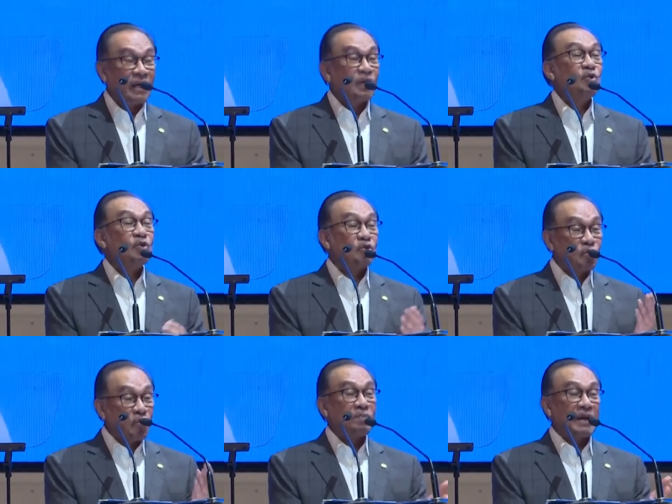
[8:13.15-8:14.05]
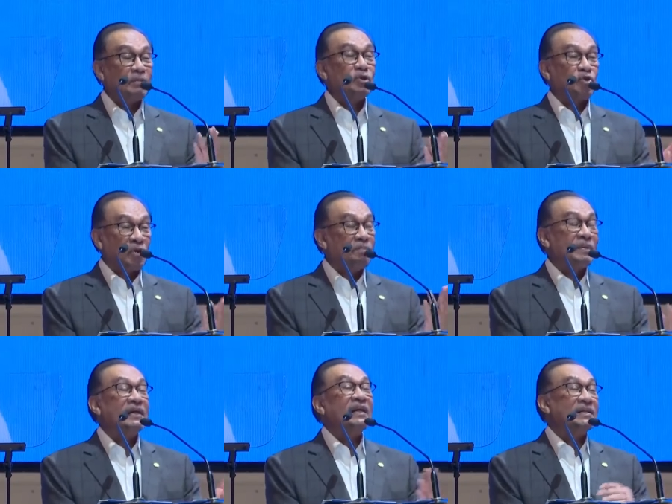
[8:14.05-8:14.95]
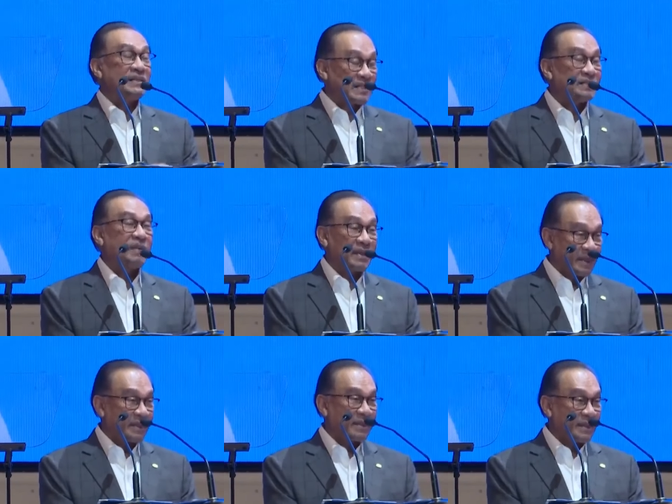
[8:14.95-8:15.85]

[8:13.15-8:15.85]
You should be able to complete in six months.